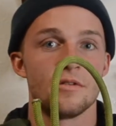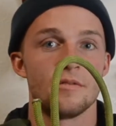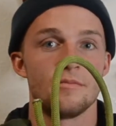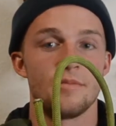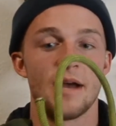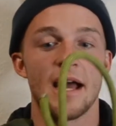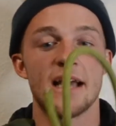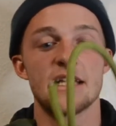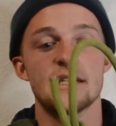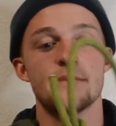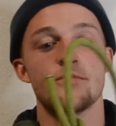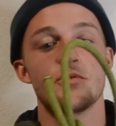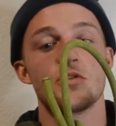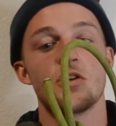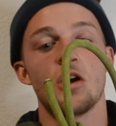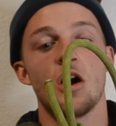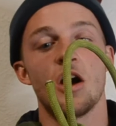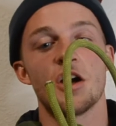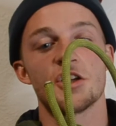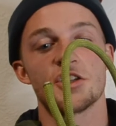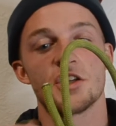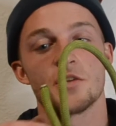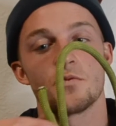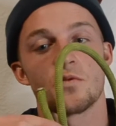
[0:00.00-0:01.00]
but as a
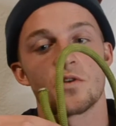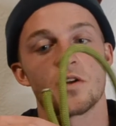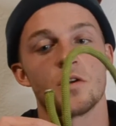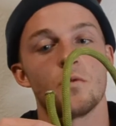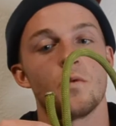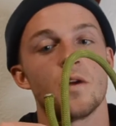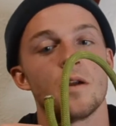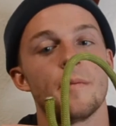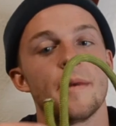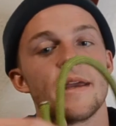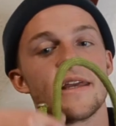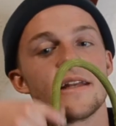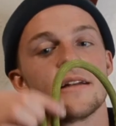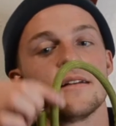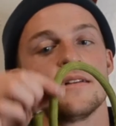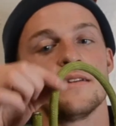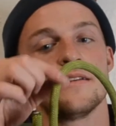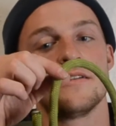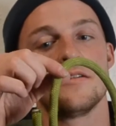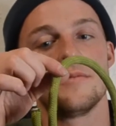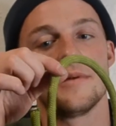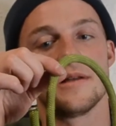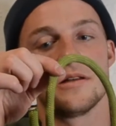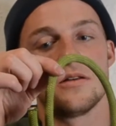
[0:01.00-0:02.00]
precaution, we're going to want to make it a
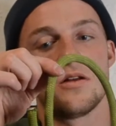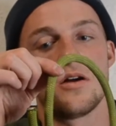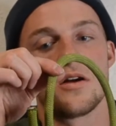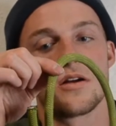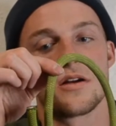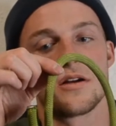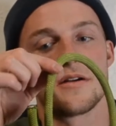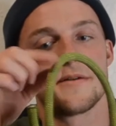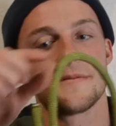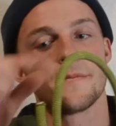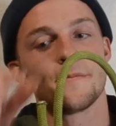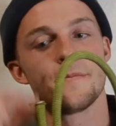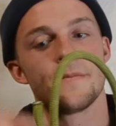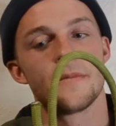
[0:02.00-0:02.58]
little bit longer.